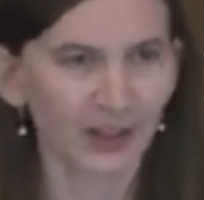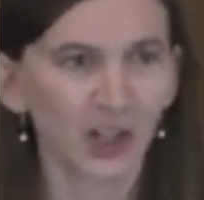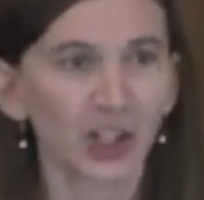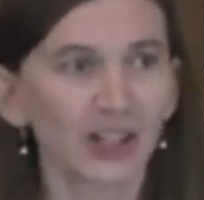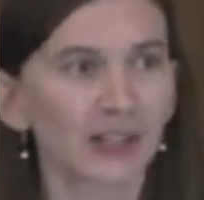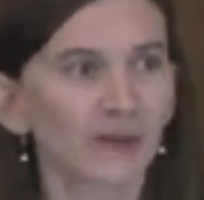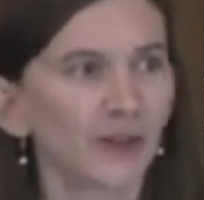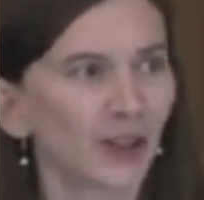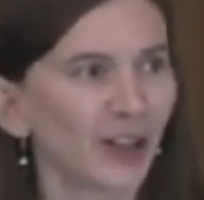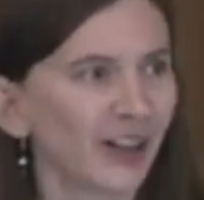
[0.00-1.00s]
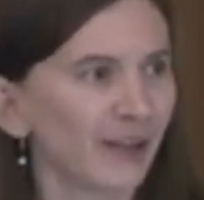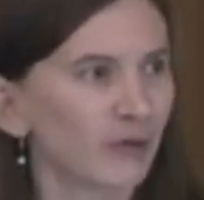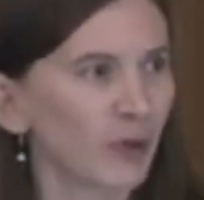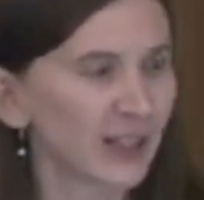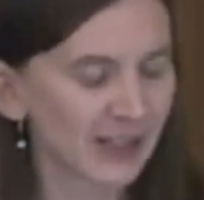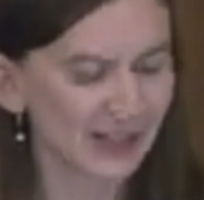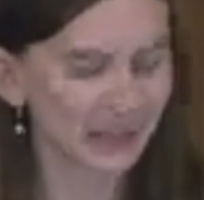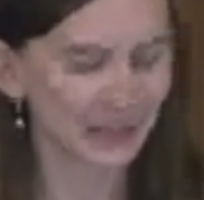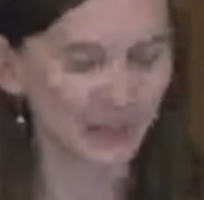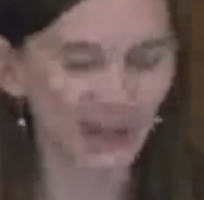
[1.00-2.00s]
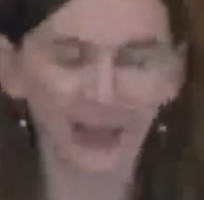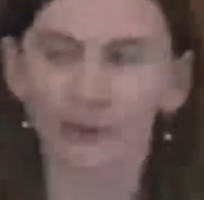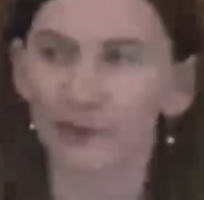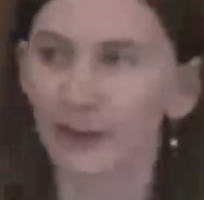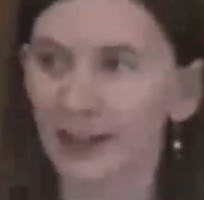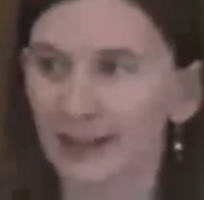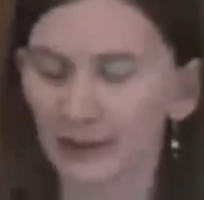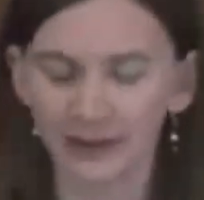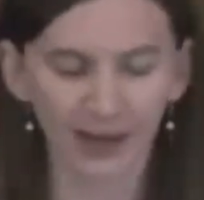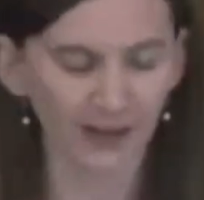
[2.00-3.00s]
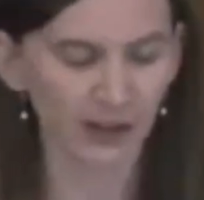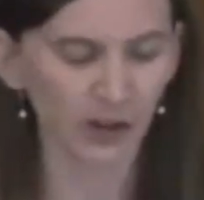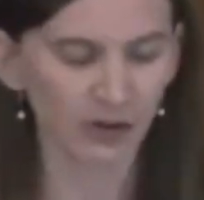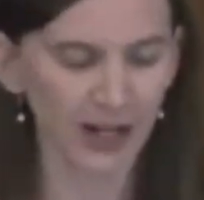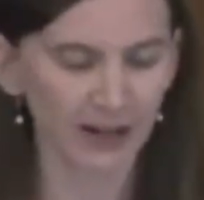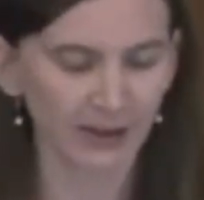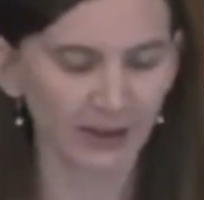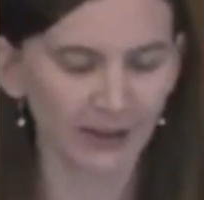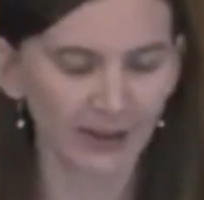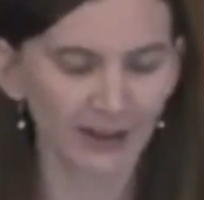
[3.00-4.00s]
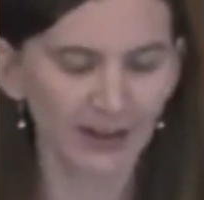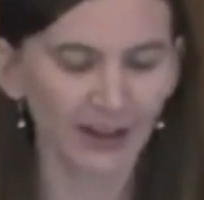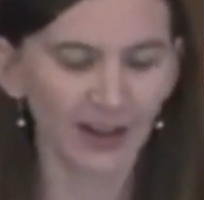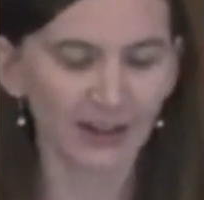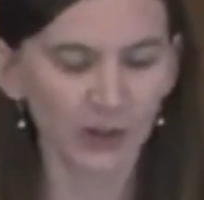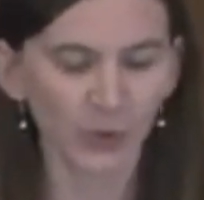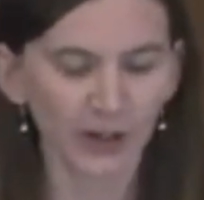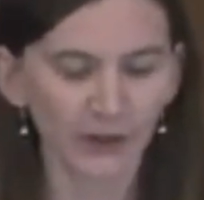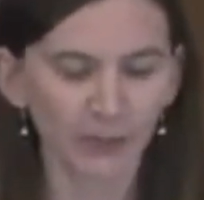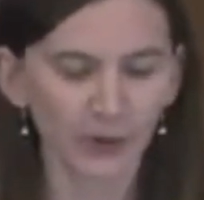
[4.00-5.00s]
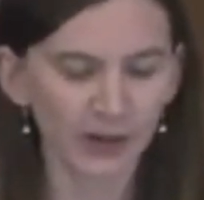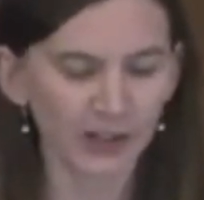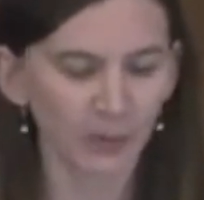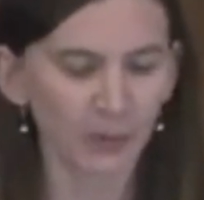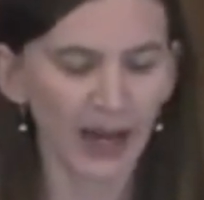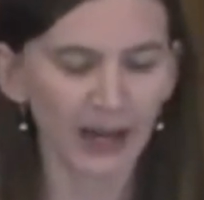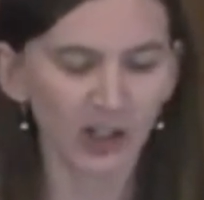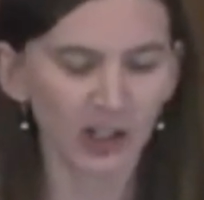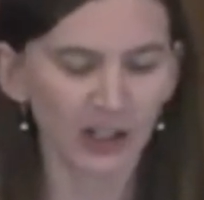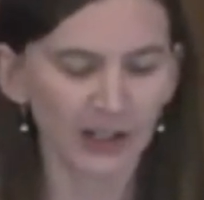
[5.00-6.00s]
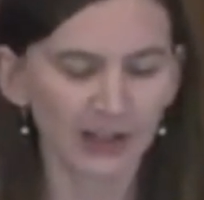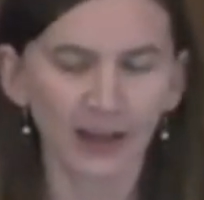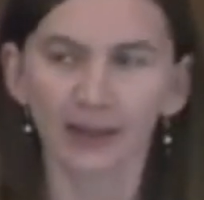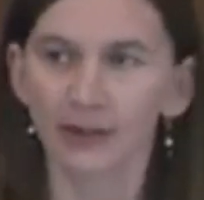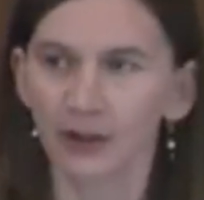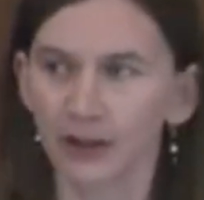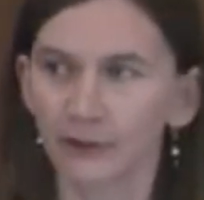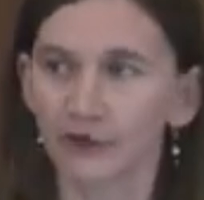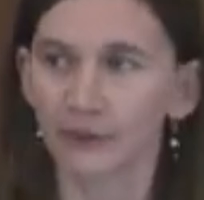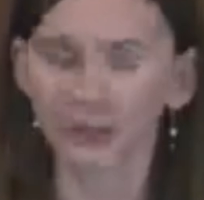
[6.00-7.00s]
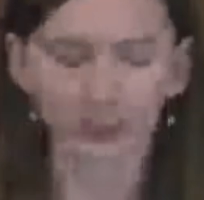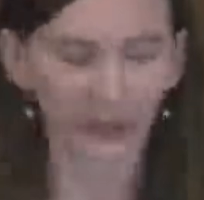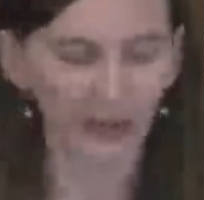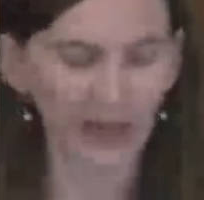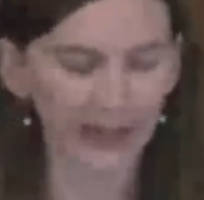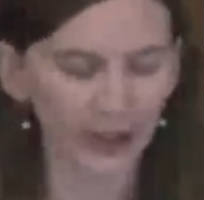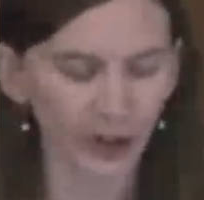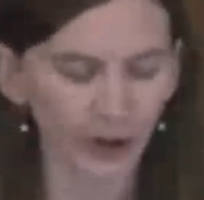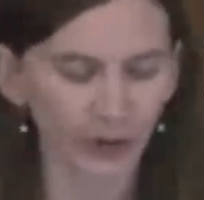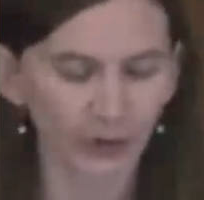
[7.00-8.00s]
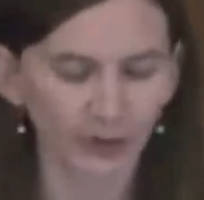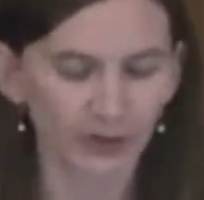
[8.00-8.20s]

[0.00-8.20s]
She is full of wisdom and faith and strength, and is one of the most compassionate and thoughtful people I know.